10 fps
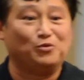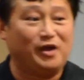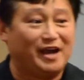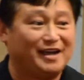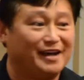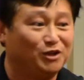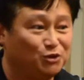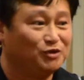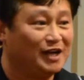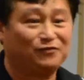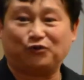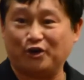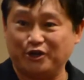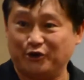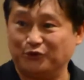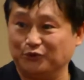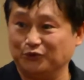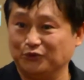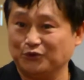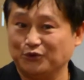We are gonna do that for you.
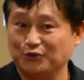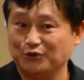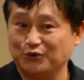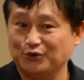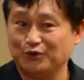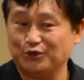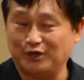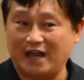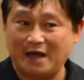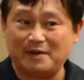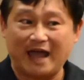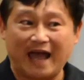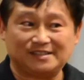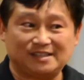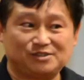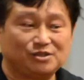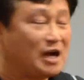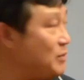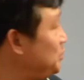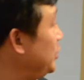You're gonna have an access to
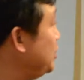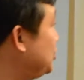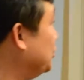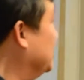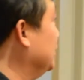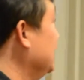that one pretty soon.